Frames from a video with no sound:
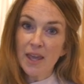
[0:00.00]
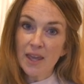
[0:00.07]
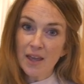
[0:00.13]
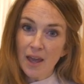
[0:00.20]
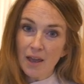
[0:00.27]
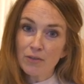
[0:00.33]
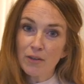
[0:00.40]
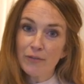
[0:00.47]
He
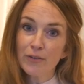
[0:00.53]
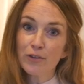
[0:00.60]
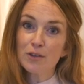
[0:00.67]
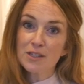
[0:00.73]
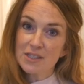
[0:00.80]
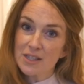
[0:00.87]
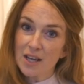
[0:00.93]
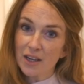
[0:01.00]
gave the flu
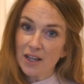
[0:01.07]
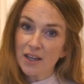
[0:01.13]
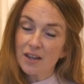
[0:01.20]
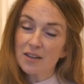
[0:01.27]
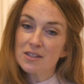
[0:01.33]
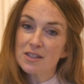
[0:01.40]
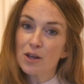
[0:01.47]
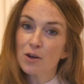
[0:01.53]
to Sunny,
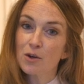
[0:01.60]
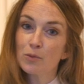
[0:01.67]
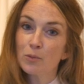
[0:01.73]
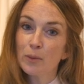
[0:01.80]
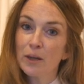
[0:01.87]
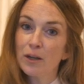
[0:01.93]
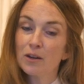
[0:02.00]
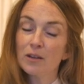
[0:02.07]
and so
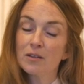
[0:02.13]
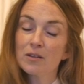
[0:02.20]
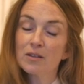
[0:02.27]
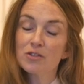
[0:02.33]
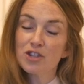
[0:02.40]
we are